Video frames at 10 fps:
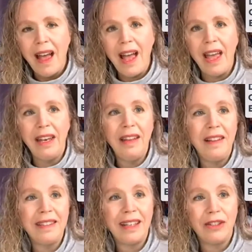And in
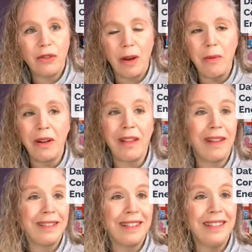this, I describe one of the
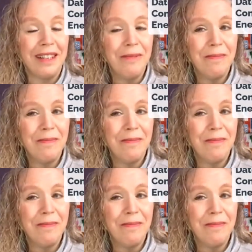things I did.